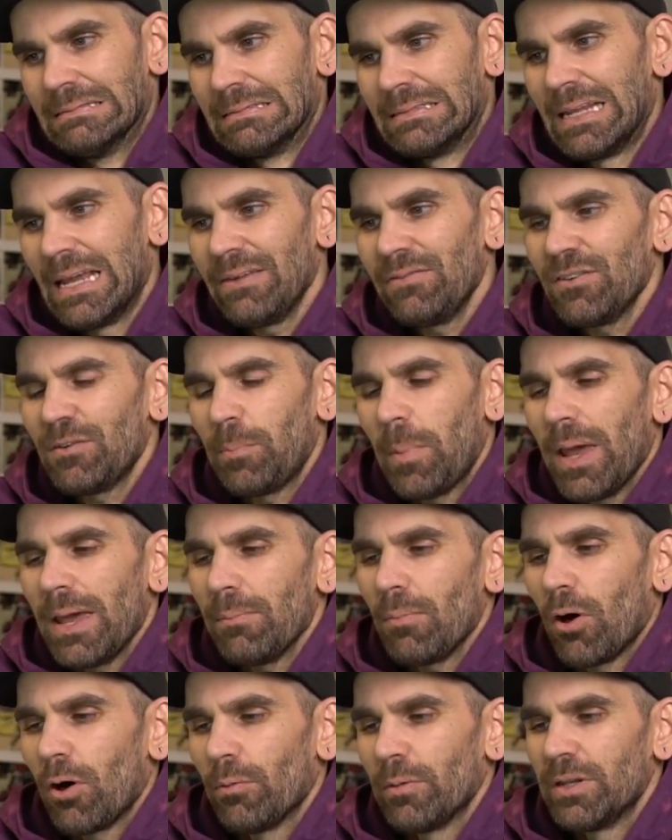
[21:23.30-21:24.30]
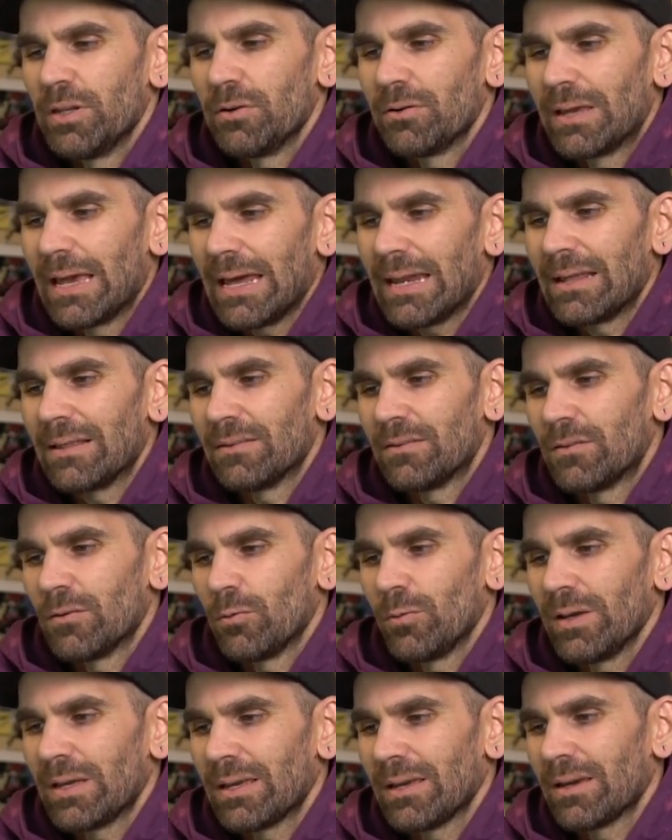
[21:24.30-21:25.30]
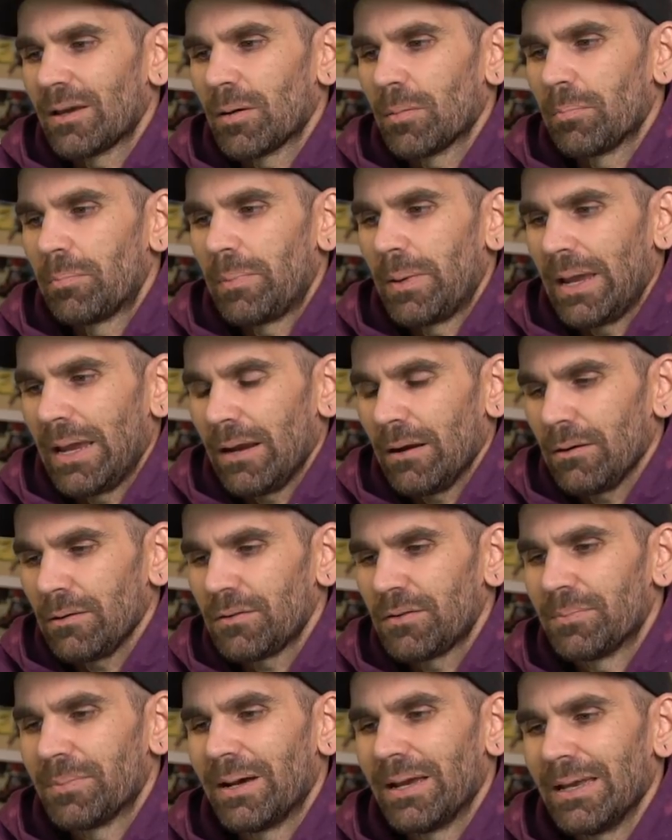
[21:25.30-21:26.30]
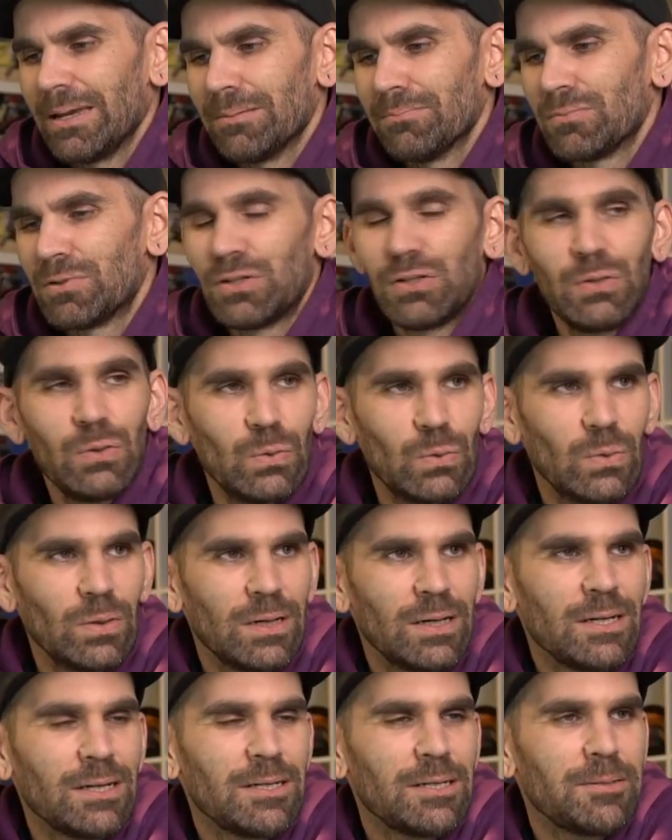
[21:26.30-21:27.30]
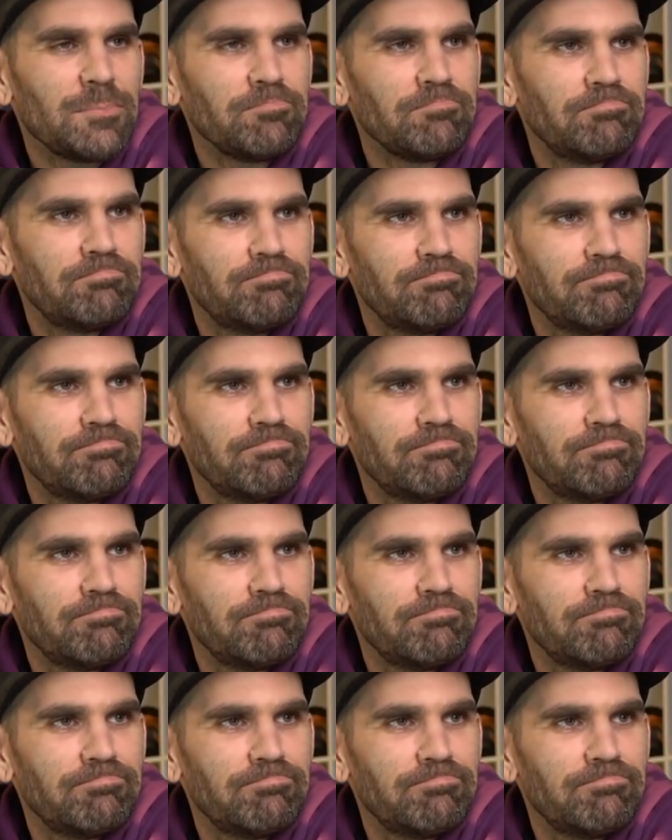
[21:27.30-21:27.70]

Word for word: Davis paintball when you get it so we can compare it to my M2.